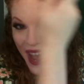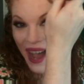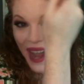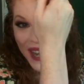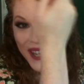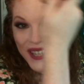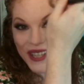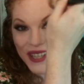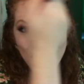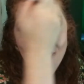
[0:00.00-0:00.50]

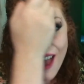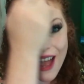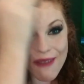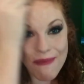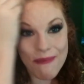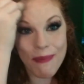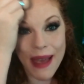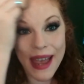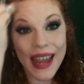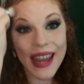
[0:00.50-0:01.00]
I do
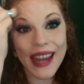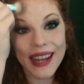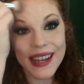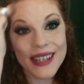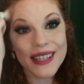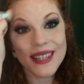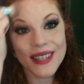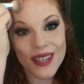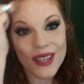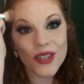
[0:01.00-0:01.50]
have
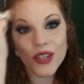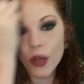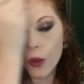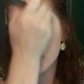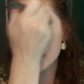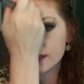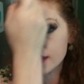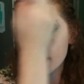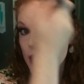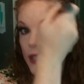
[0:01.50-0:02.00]
bangs,
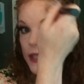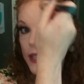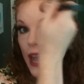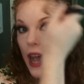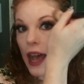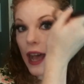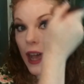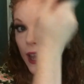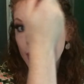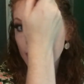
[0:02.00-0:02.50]
so it does
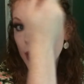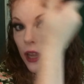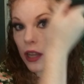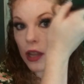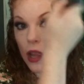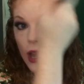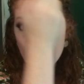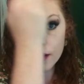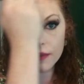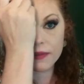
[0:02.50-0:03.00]
hide
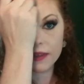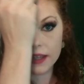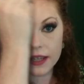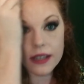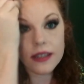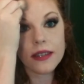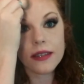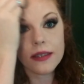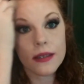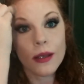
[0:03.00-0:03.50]
a lot of
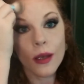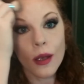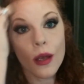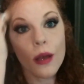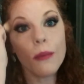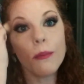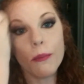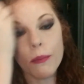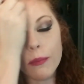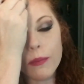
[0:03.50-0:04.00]

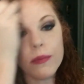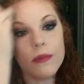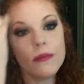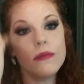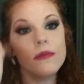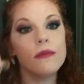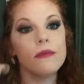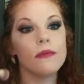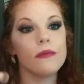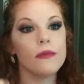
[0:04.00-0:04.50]

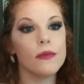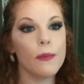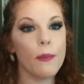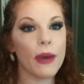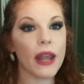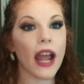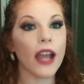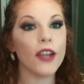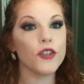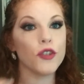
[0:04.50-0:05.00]
this.
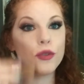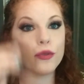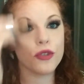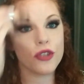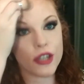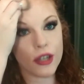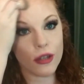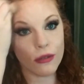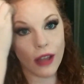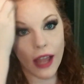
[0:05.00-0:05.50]
But I do
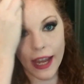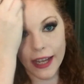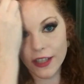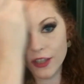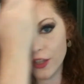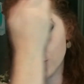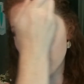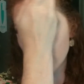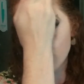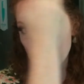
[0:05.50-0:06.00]
still like
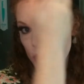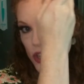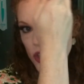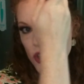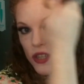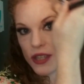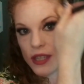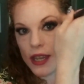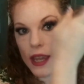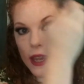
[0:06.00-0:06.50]
to do it
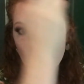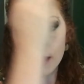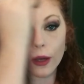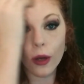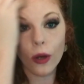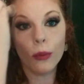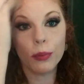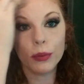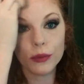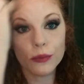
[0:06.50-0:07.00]
just to
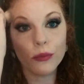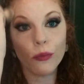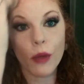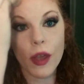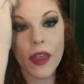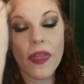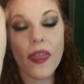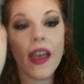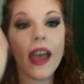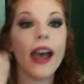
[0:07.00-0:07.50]
help
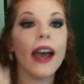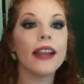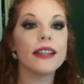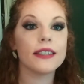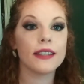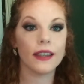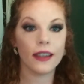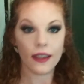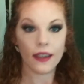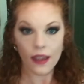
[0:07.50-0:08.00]
with
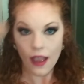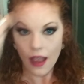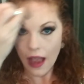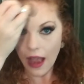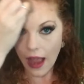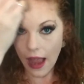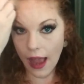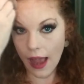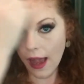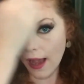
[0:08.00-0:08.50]
that.
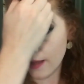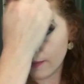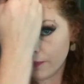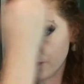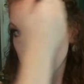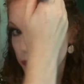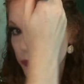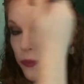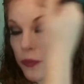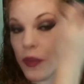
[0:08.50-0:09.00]

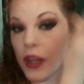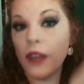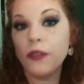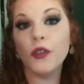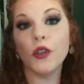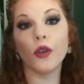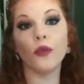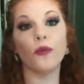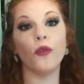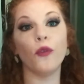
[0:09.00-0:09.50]

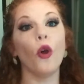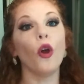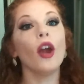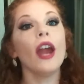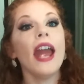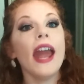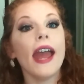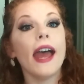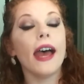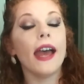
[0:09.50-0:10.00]
If your
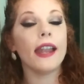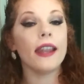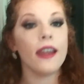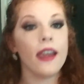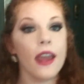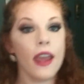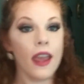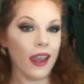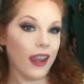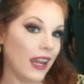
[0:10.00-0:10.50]
forehead
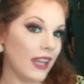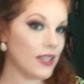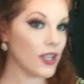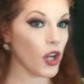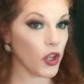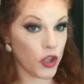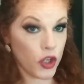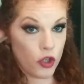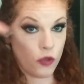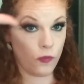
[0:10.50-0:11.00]
is
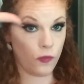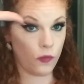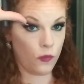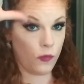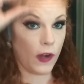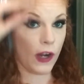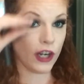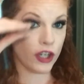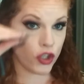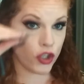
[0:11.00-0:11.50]
on
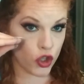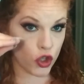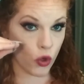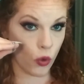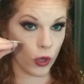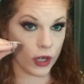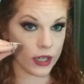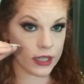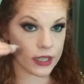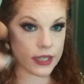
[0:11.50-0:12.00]
the very
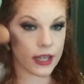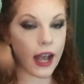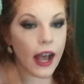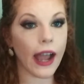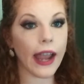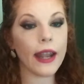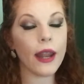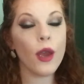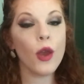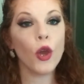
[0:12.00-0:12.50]
short
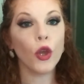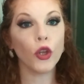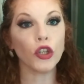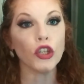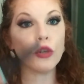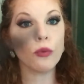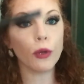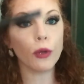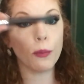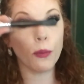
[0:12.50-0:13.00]
side,
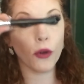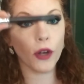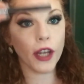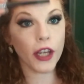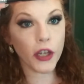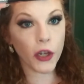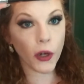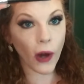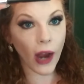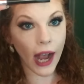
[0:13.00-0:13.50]
you would
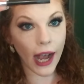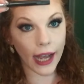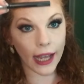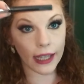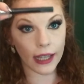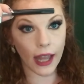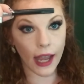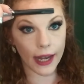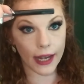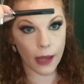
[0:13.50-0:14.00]
bring your
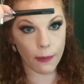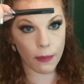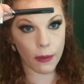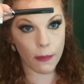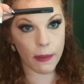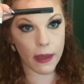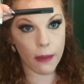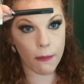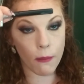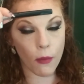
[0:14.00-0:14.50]
highlight up a
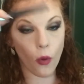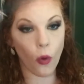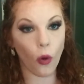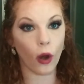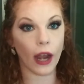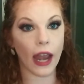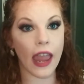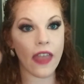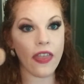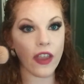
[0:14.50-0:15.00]
bit
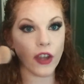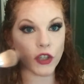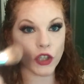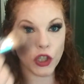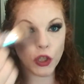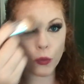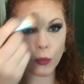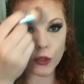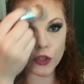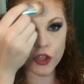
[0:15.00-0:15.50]
more, and then
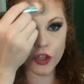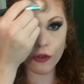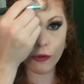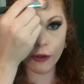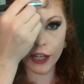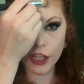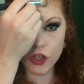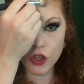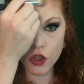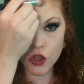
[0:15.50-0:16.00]
you would do
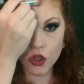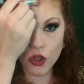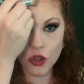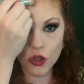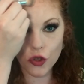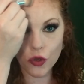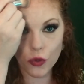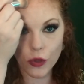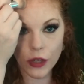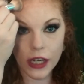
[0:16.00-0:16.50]
an
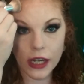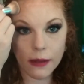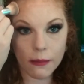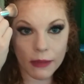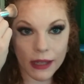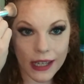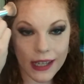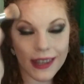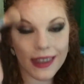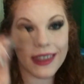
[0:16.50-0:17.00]

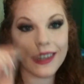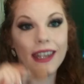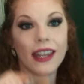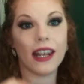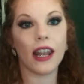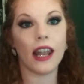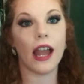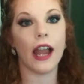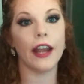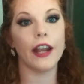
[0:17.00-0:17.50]
extremely
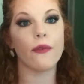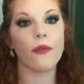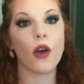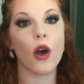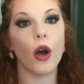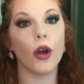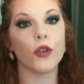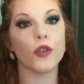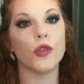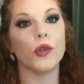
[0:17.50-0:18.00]
thin line of
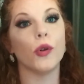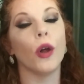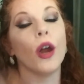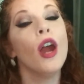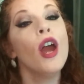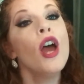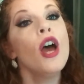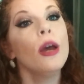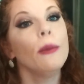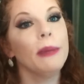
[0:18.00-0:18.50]
contour
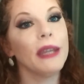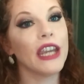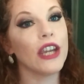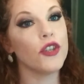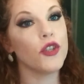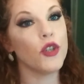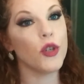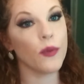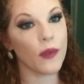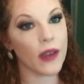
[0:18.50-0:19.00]

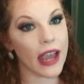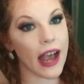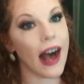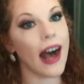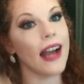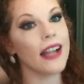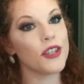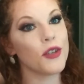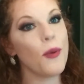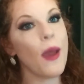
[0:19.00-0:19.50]
because you've
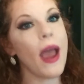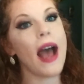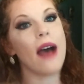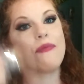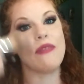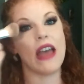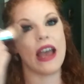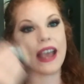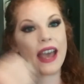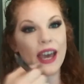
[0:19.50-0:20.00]
got to
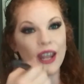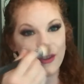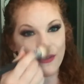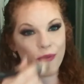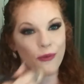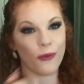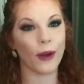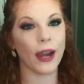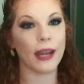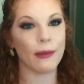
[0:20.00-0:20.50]
have that kind of
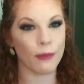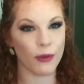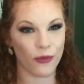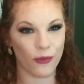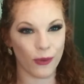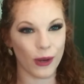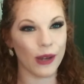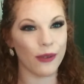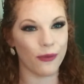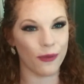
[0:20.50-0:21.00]
frame of
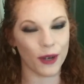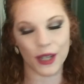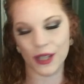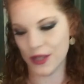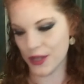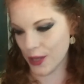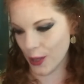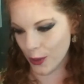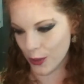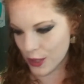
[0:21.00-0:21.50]
reference,
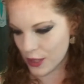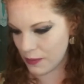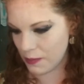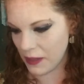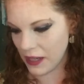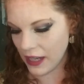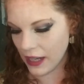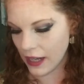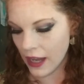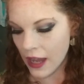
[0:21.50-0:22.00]
so to
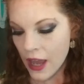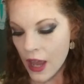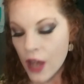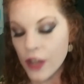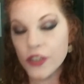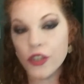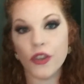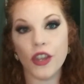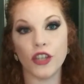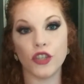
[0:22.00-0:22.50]
speak,
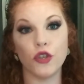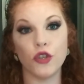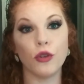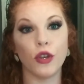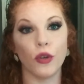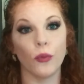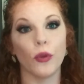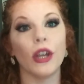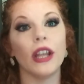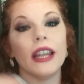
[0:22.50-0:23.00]
so that you
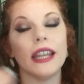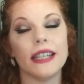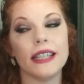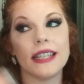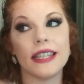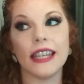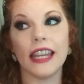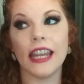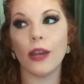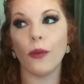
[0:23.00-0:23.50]
can really
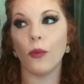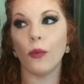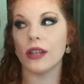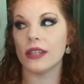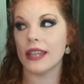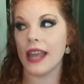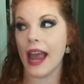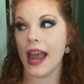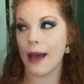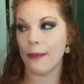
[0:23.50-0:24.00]
see
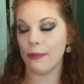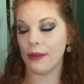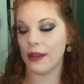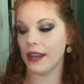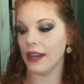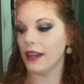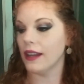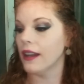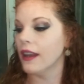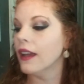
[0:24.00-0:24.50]
what's
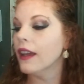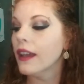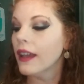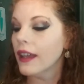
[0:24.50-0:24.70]
happening.